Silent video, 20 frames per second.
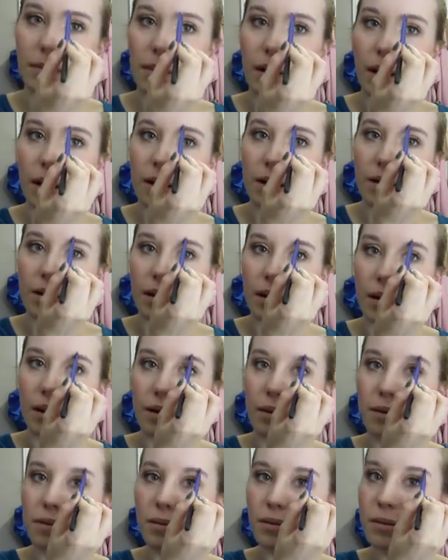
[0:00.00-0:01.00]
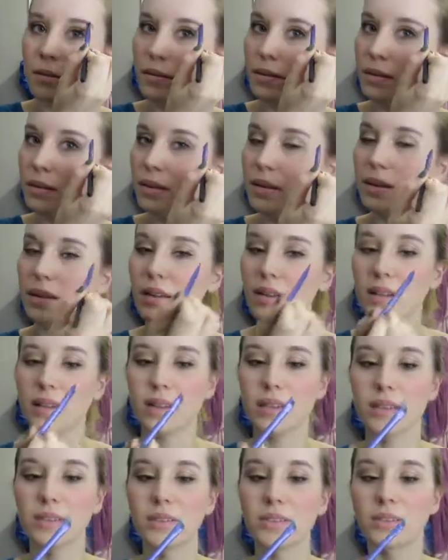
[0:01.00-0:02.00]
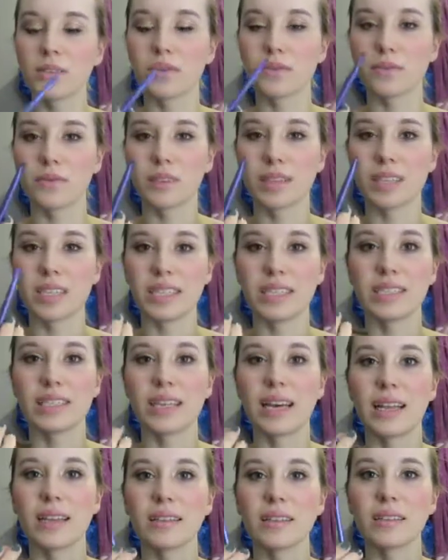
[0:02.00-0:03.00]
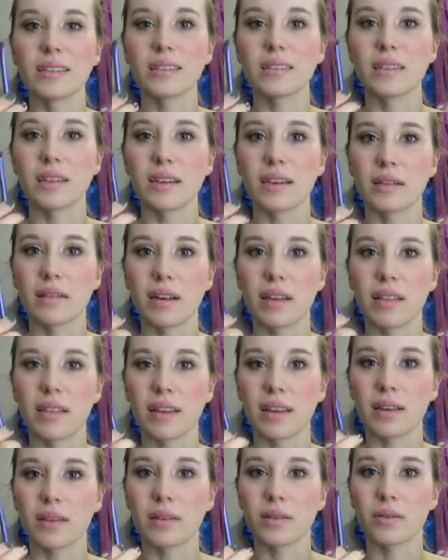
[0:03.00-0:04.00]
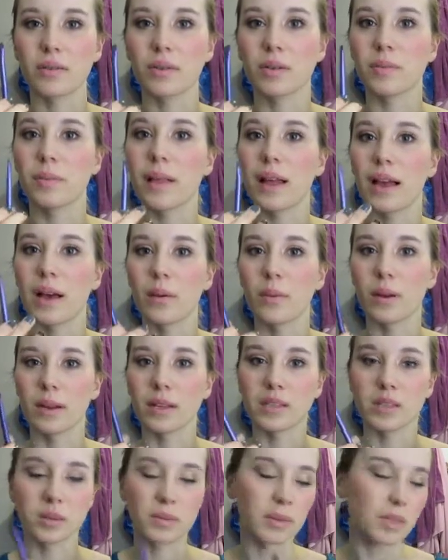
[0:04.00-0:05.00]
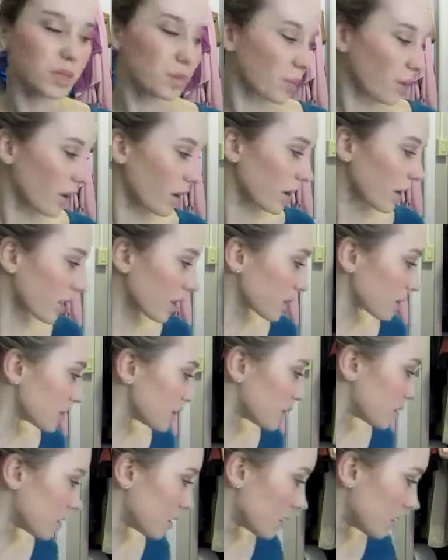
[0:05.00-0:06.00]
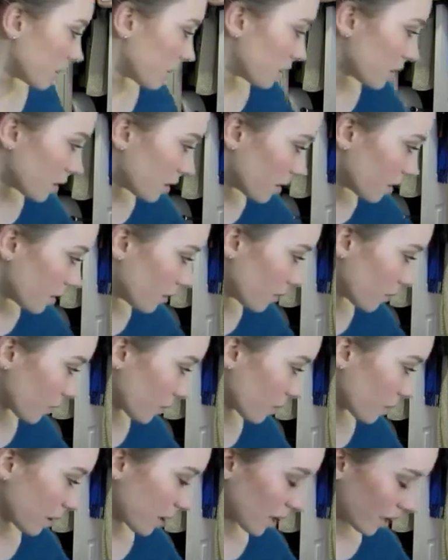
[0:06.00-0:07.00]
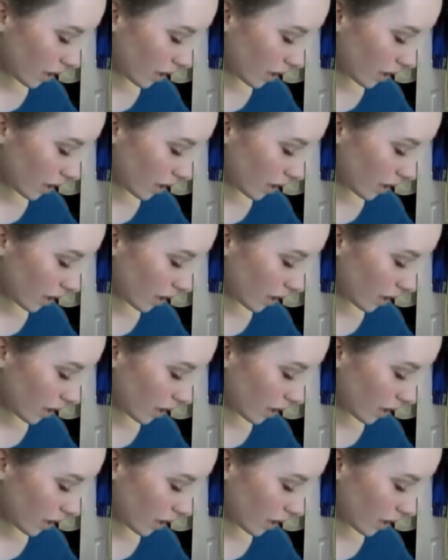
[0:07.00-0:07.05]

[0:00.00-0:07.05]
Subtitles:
don't know. It's just really dense, and I think it would apply way too much product for me